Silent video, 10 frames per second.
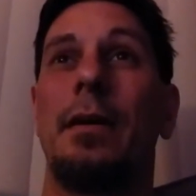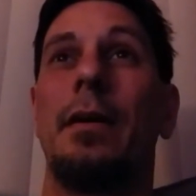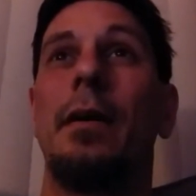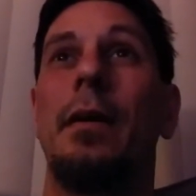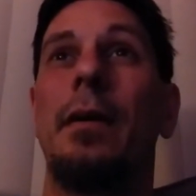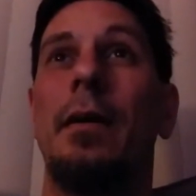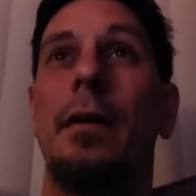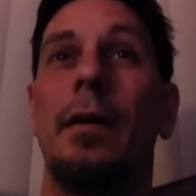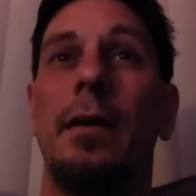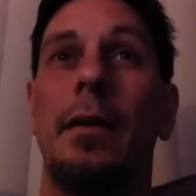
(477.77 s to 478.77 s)

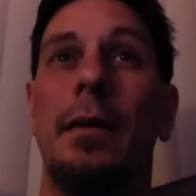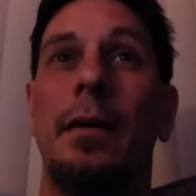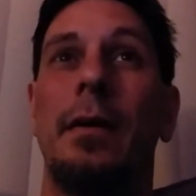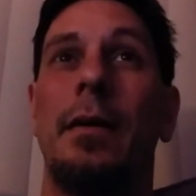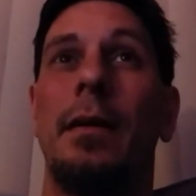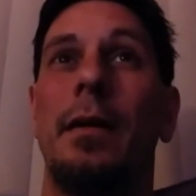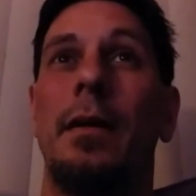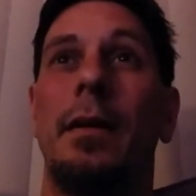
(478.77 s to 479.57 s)
[no speech]